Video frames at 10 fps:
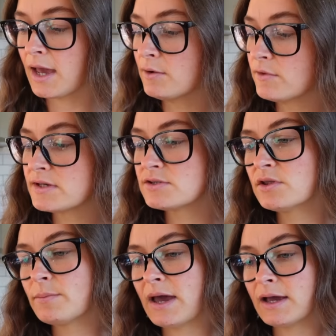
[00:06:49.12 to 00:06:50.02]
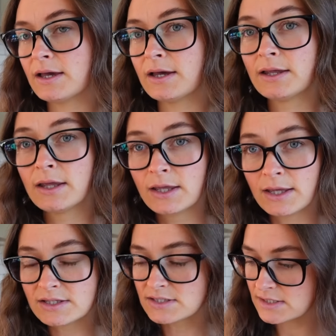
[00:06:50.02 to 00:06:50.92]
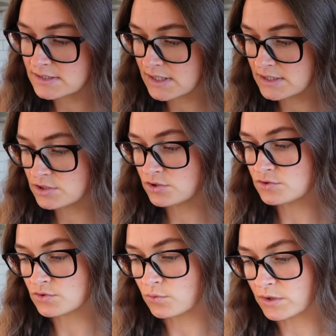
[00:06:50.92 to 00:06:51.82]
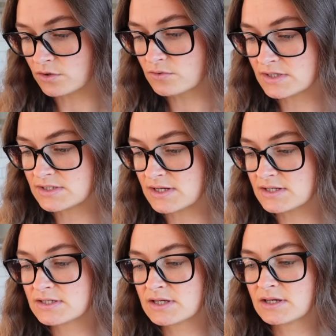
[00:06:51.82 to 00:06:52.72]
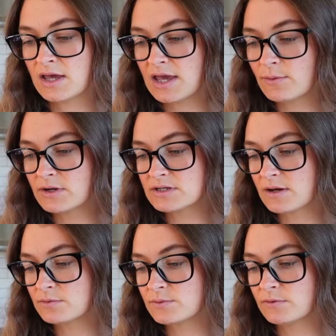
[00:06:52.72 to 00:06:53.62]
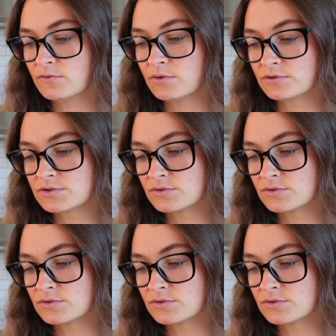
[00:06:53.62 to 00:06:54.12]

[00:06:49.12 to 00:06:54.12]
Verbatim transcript: And this on the packet, it does say to use oil. It says heat one tablespoon of oil in a